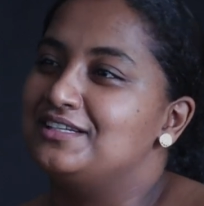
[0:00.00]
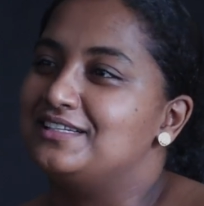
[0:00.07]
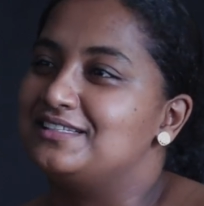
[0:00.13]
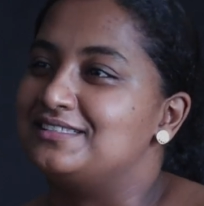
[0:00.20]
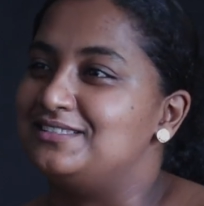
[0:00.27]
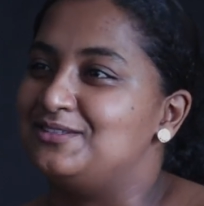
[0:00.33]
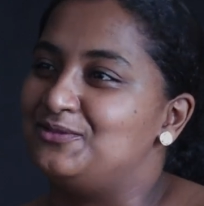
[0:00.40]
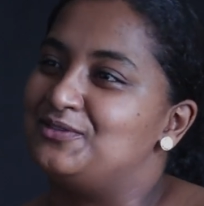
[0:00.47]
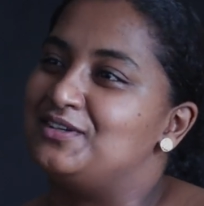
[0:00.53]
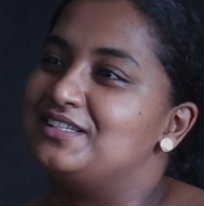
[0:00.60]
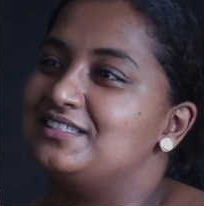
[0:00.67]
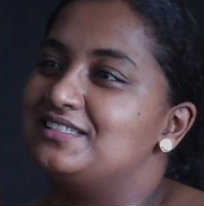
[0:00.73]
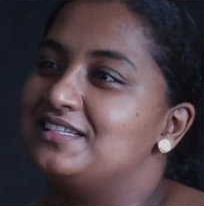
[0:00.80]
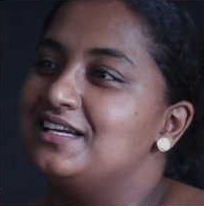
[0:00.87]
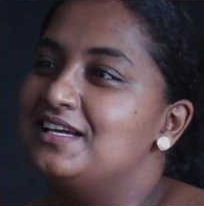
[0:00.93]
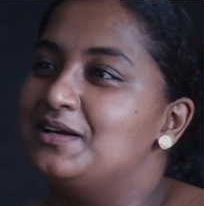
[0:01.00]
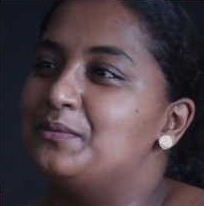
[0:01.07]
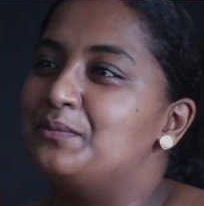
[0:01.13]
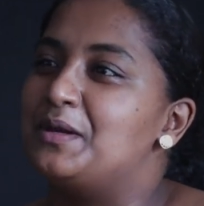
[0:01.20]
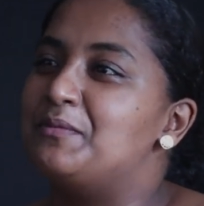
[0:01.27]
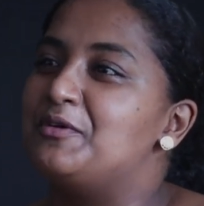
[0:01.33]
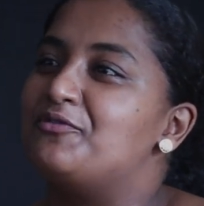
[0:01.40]
is different. Yeah.
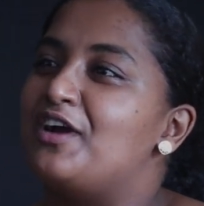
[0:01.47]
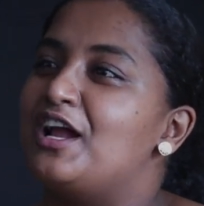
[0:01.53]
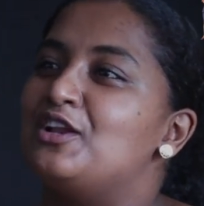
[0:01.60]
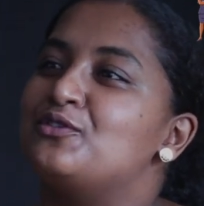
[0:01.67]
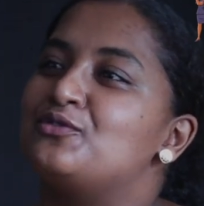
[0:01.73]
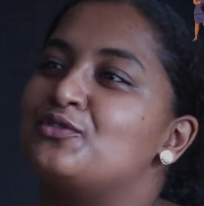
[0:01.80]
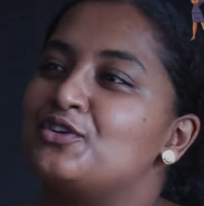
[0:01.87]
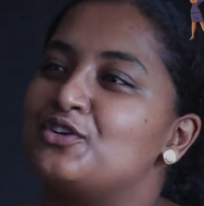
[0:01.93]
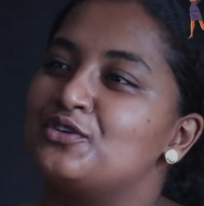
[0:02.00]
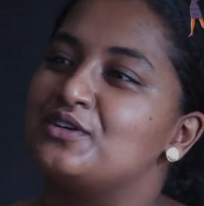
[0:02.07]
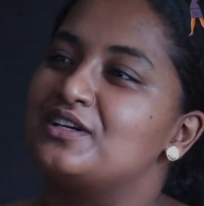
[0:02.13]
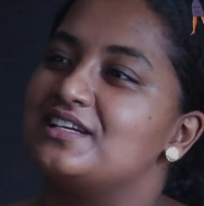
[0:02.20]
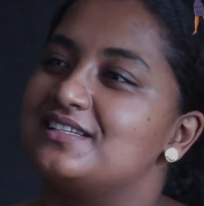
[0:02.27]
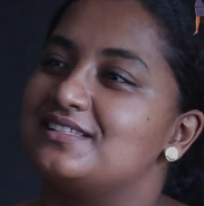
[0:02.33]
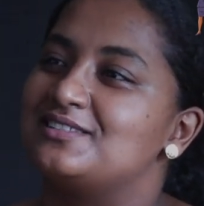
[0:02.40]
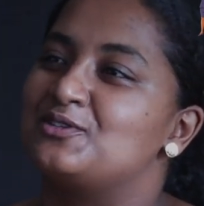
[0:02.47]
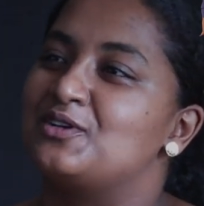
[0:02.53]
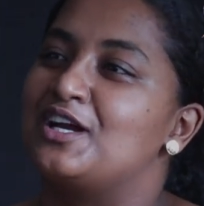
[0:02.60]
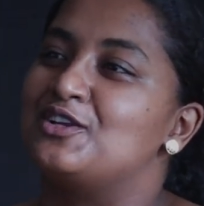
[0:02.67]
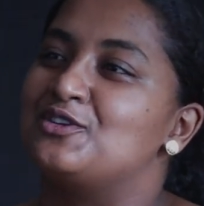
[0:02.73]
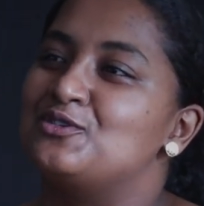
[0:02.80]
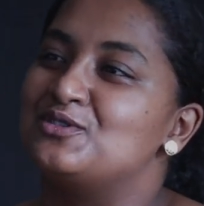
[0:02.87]
Maybe value for you is you
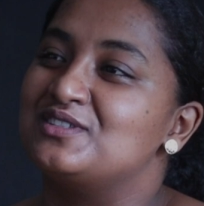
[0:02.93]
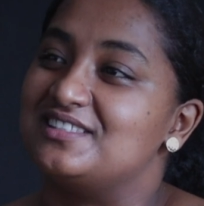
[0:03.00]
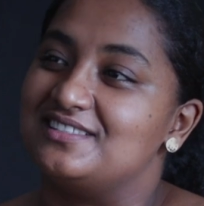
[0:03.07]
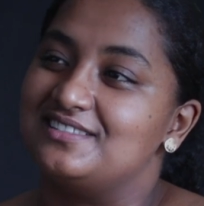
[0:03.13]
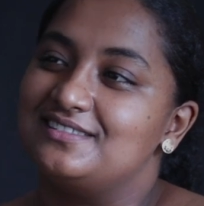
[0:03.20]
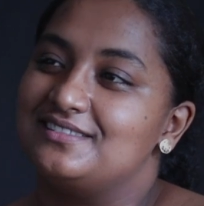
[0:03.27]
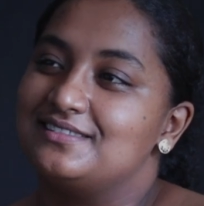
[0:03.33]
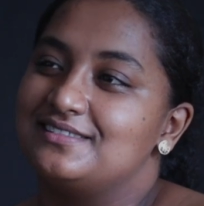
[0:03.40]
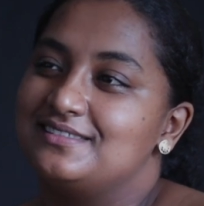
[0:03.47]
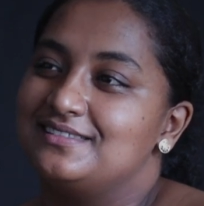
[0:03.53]
can use it.